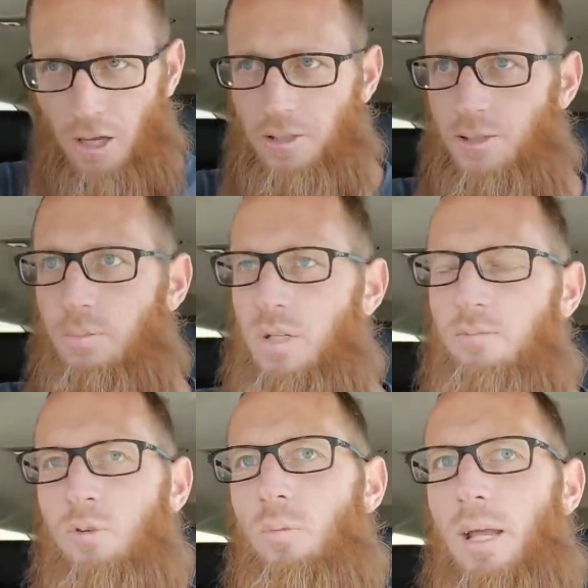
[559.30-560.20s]

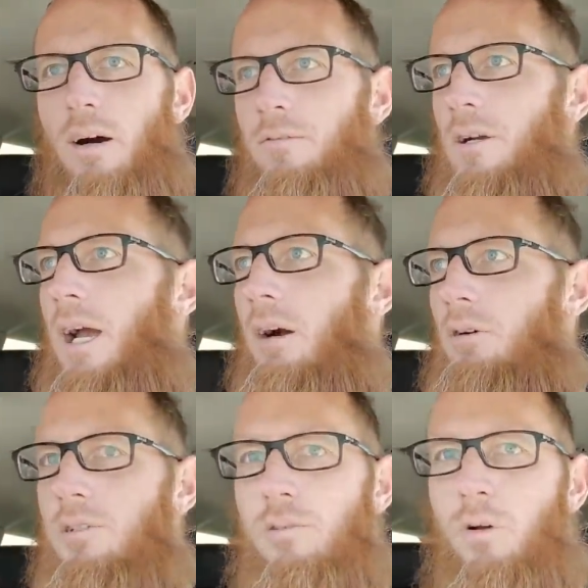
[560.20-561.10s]
sometimes we'll be out for
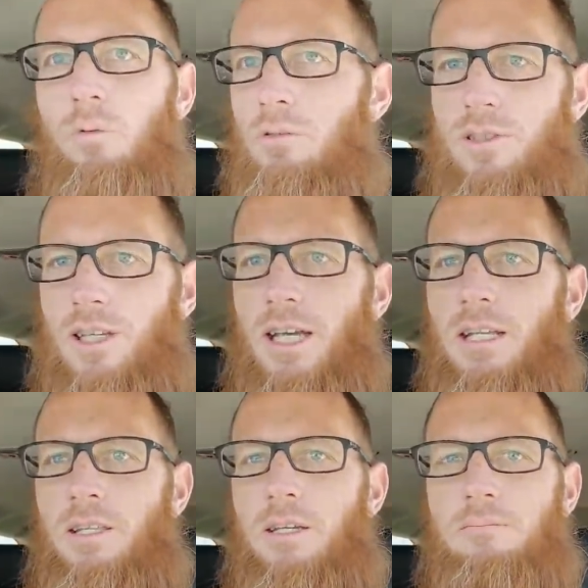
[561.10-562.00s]
hours and we won't see
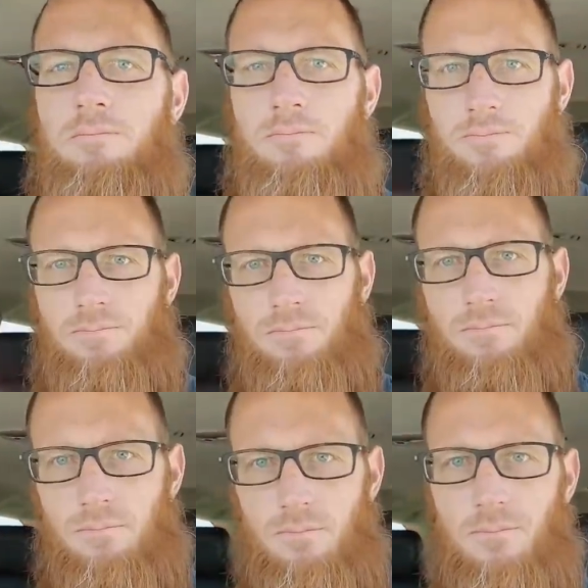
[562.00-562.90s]
anything.
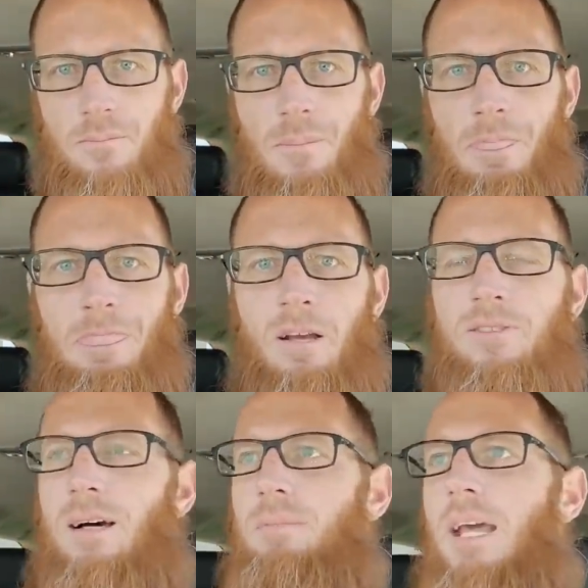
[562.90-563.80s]
What's
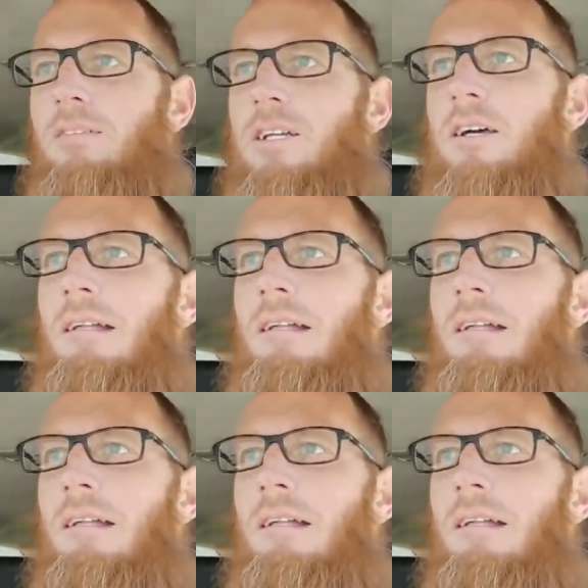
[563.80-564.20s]
up, David?